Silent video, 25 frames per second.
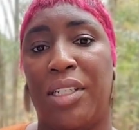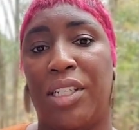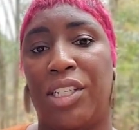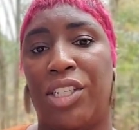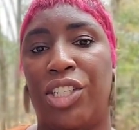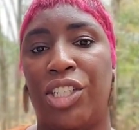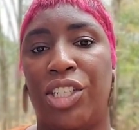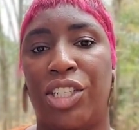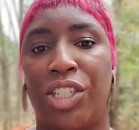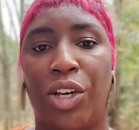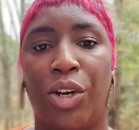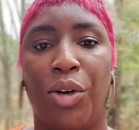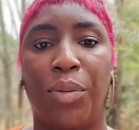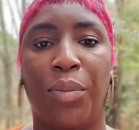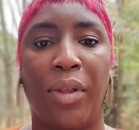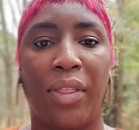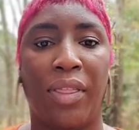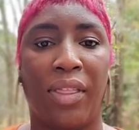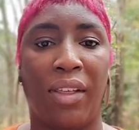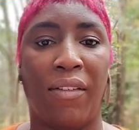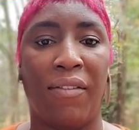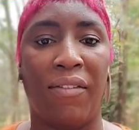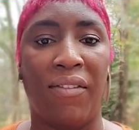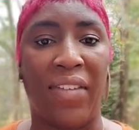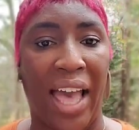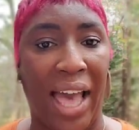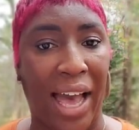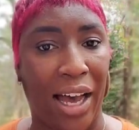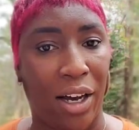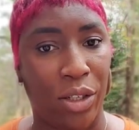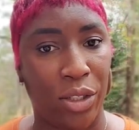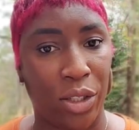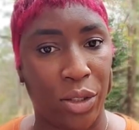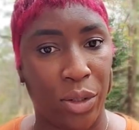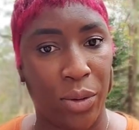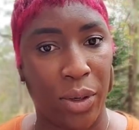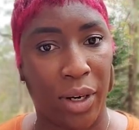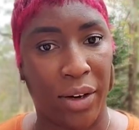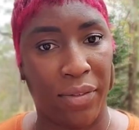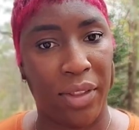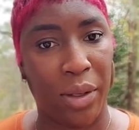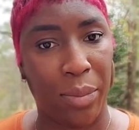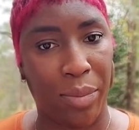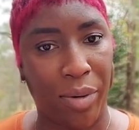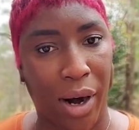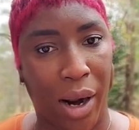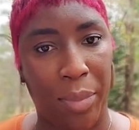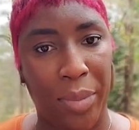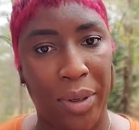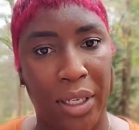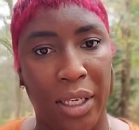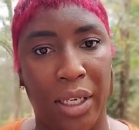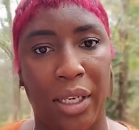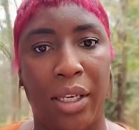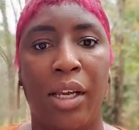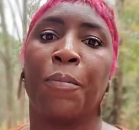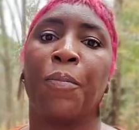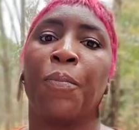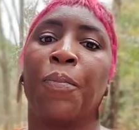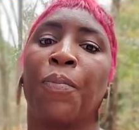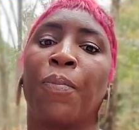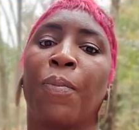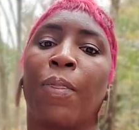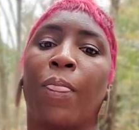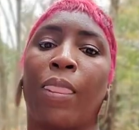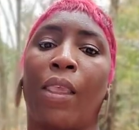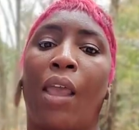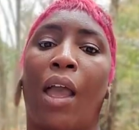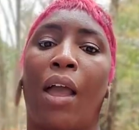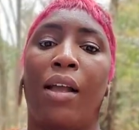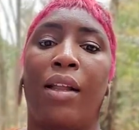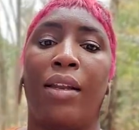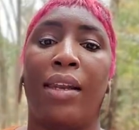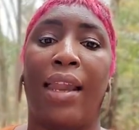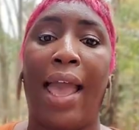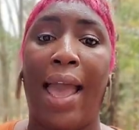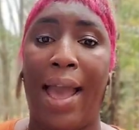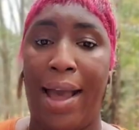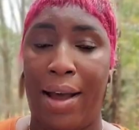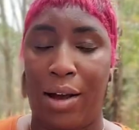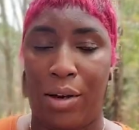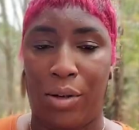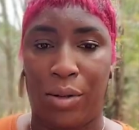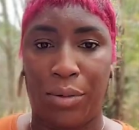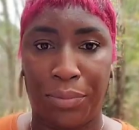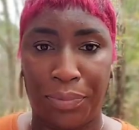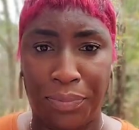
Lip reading: to determine the value of the property. Now,